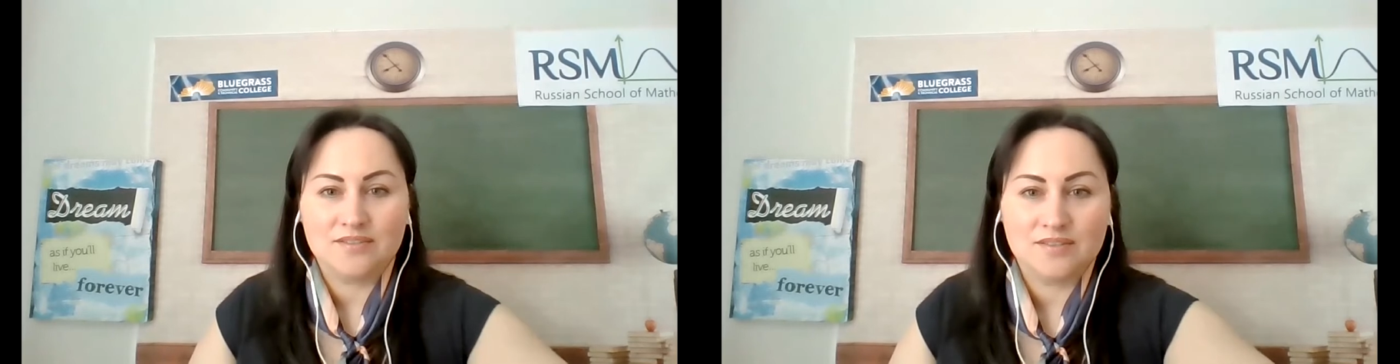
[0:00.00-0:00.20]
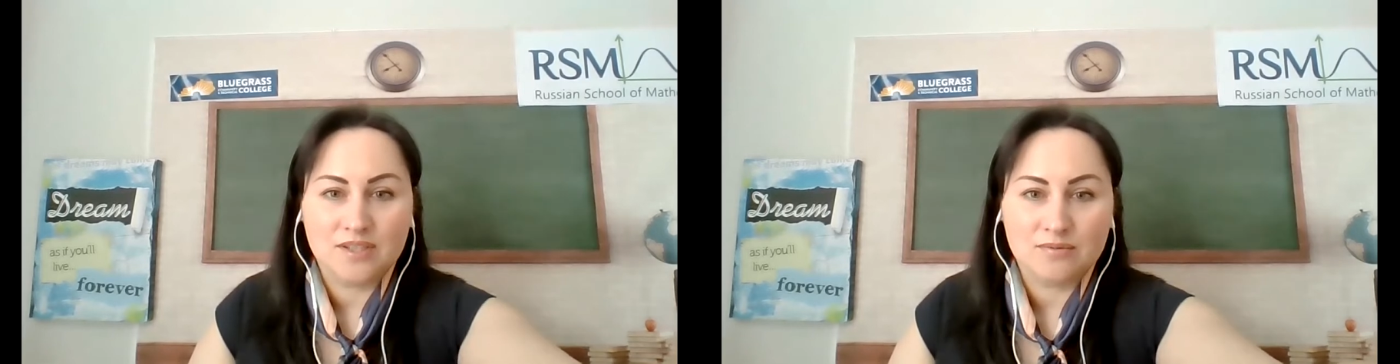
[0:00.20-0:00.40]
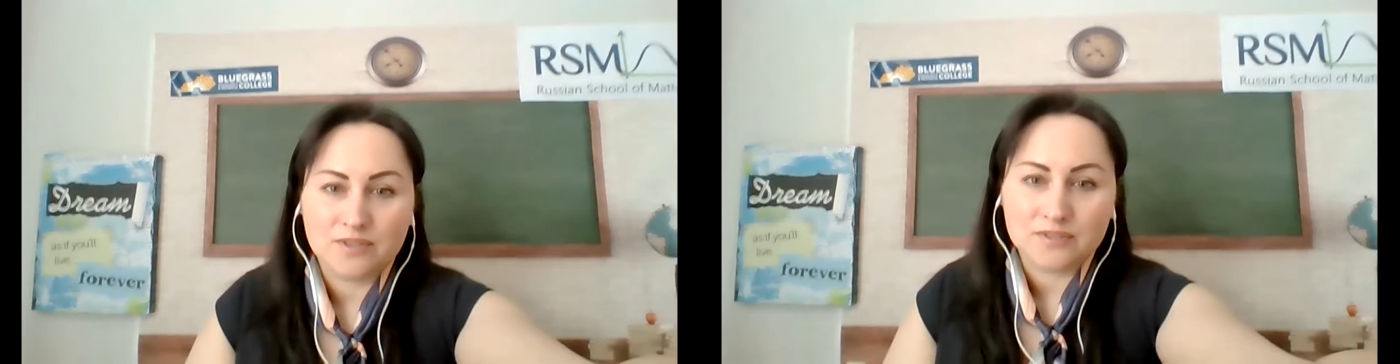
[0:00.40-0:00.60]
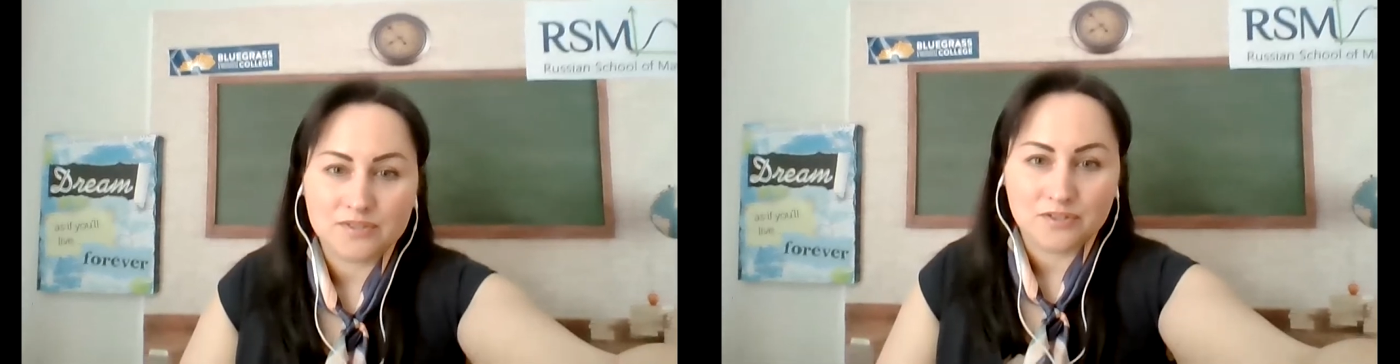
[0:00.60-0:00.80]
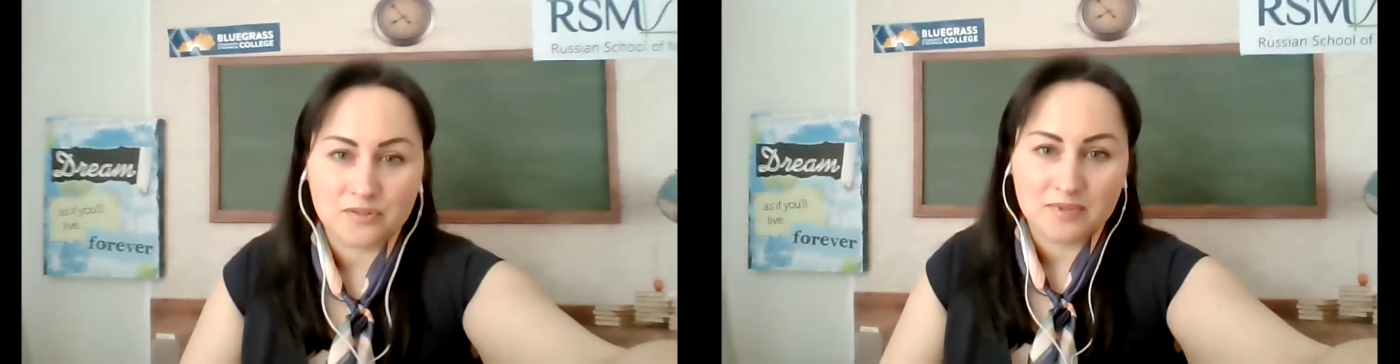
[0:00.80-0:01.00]
Today, we're going
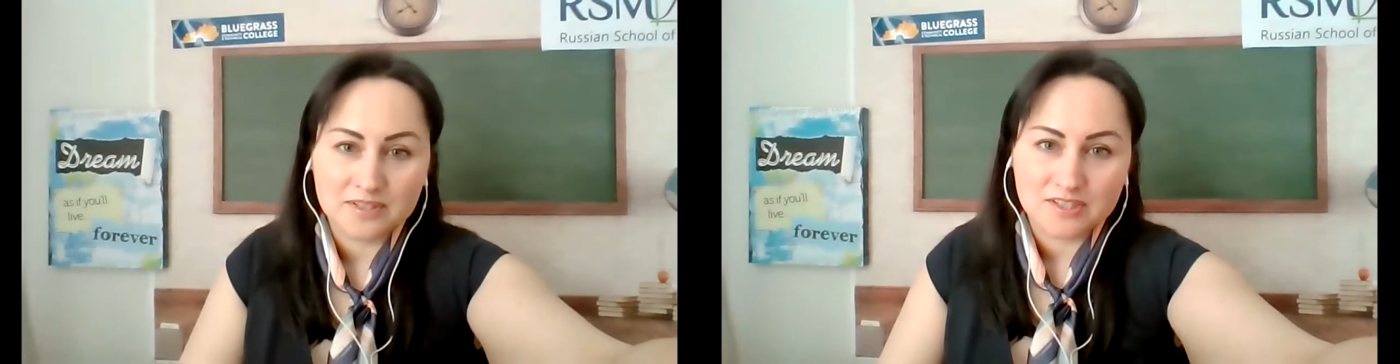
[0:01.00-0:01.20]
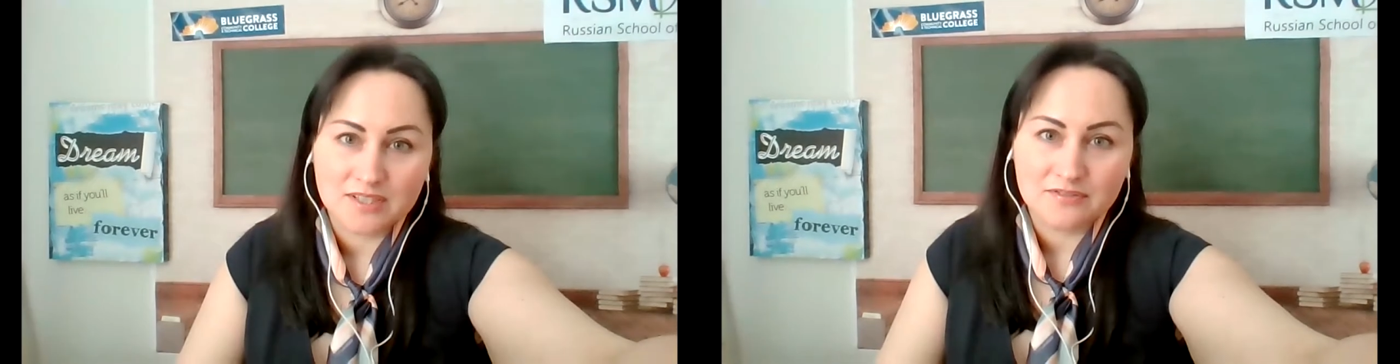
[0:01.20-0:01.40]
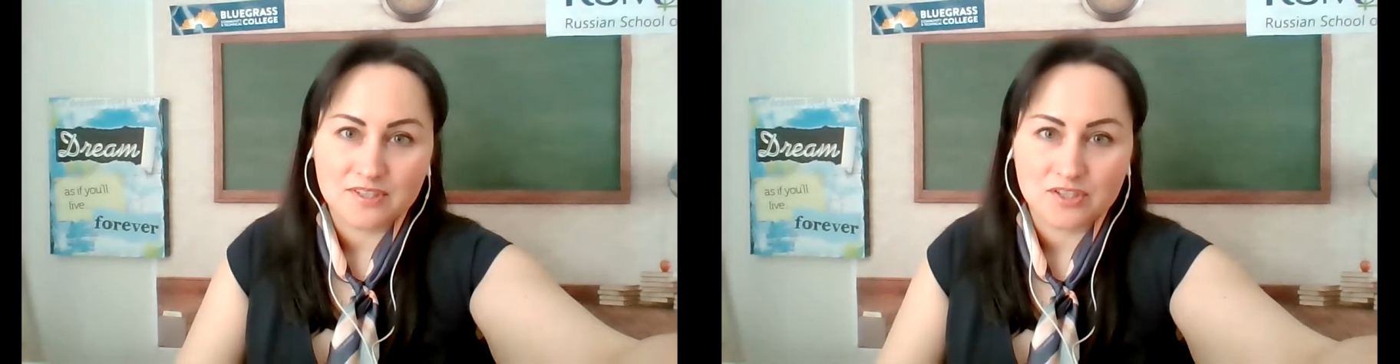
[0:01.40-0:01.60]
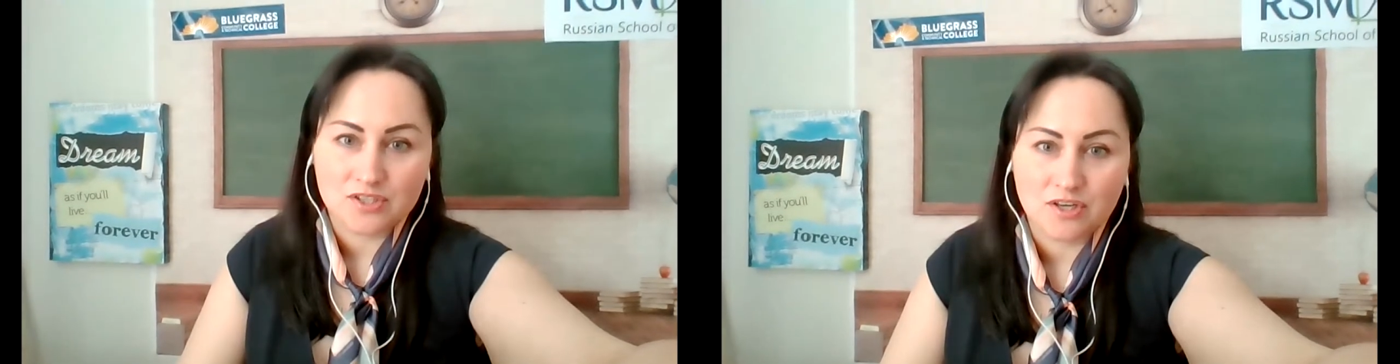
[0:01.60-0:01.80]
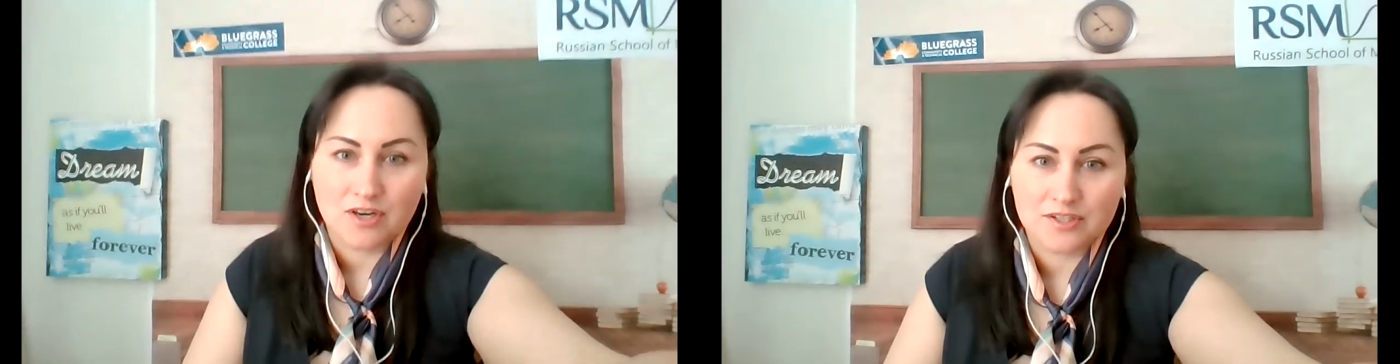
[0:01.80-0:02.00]
to talk about the
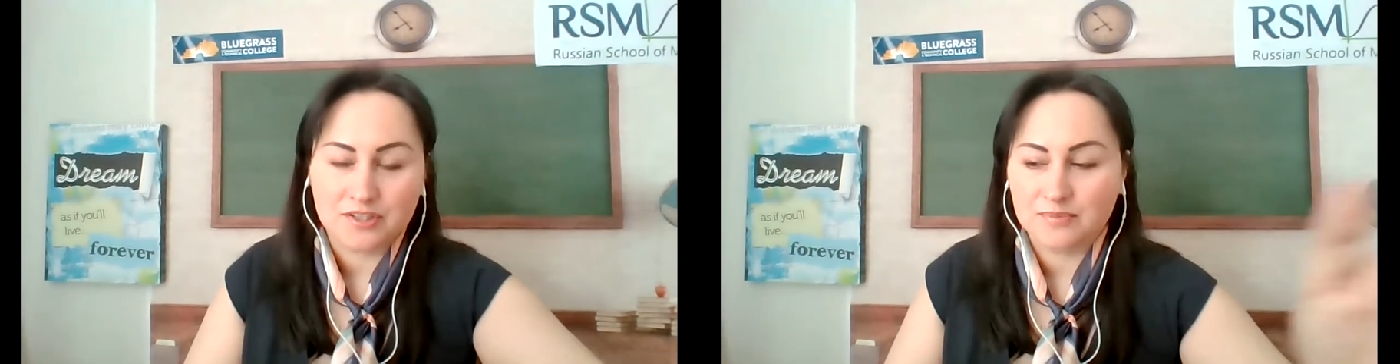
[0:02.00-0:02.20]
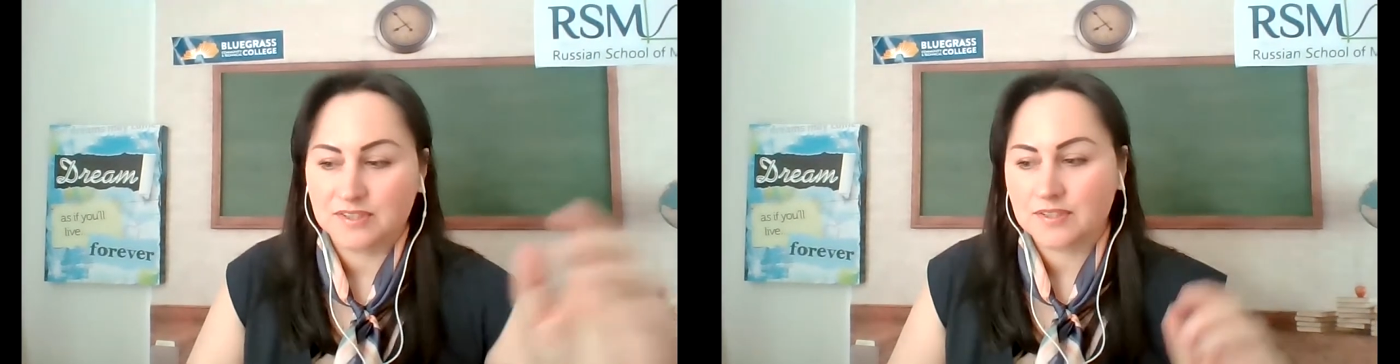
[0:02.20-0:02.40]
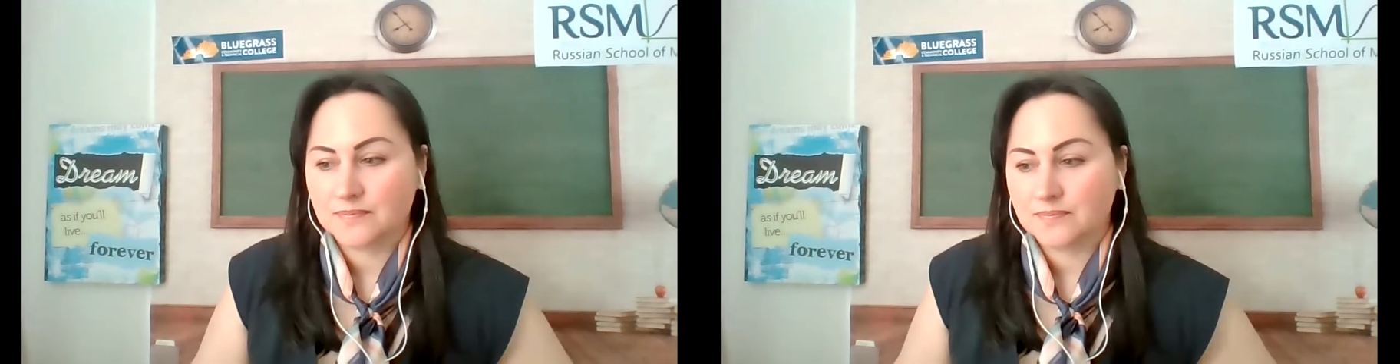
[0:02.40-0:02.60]
definition argument.